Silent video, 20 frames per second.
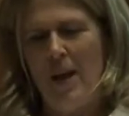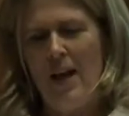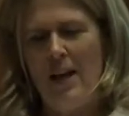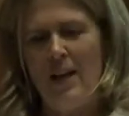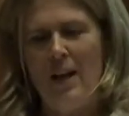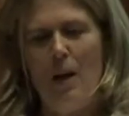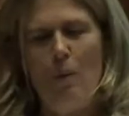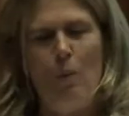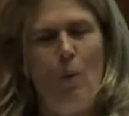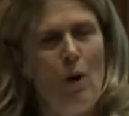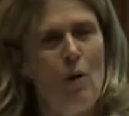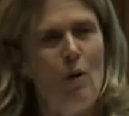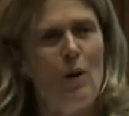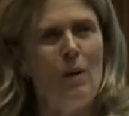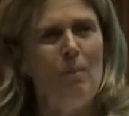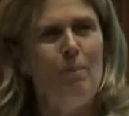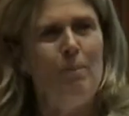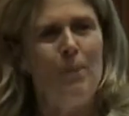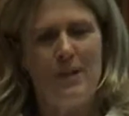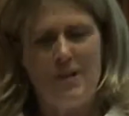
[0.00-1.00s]
and I
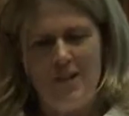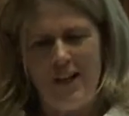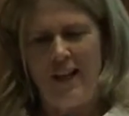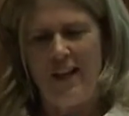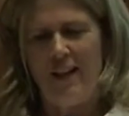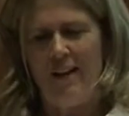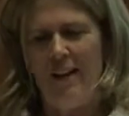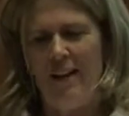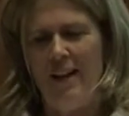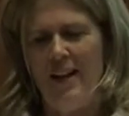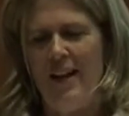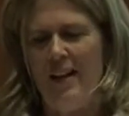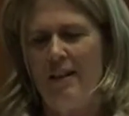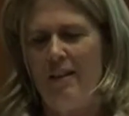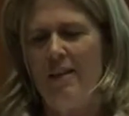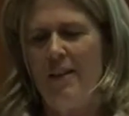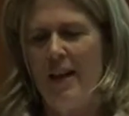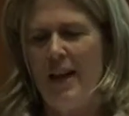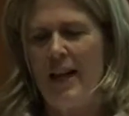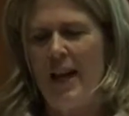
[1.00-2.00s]
welcome particularly
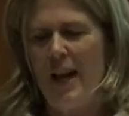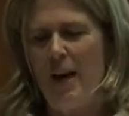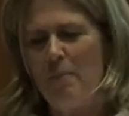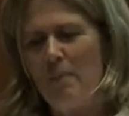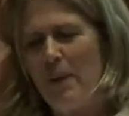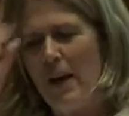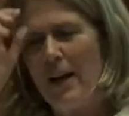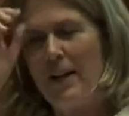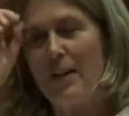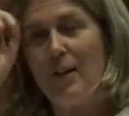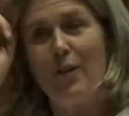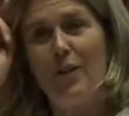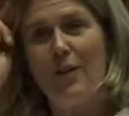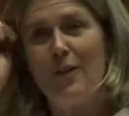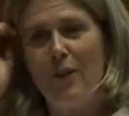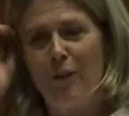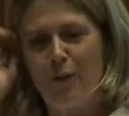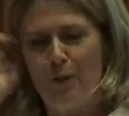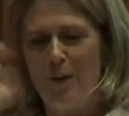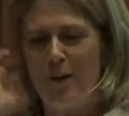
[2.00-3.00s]
and thank our partners
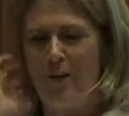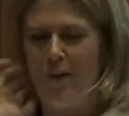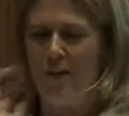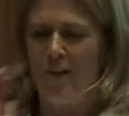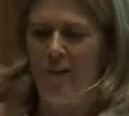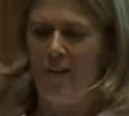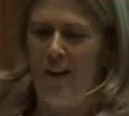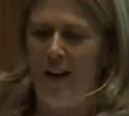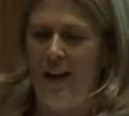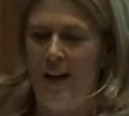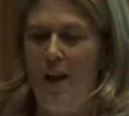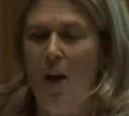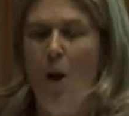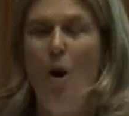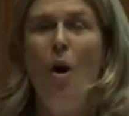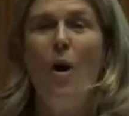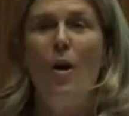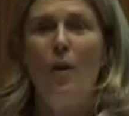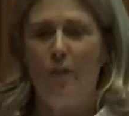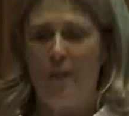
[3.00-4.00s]
in this residency
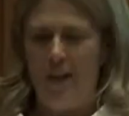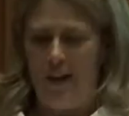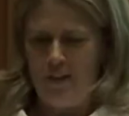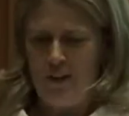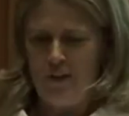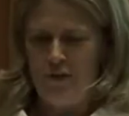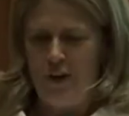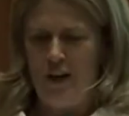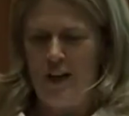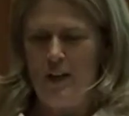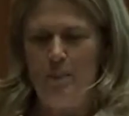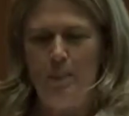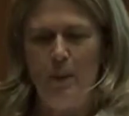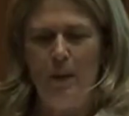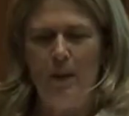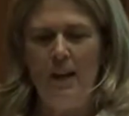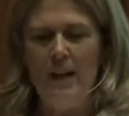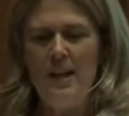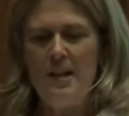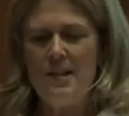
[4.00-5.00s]
South Australia
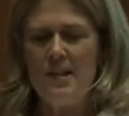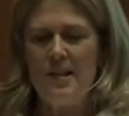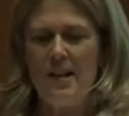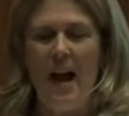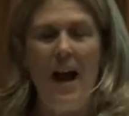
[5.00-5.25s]
Police,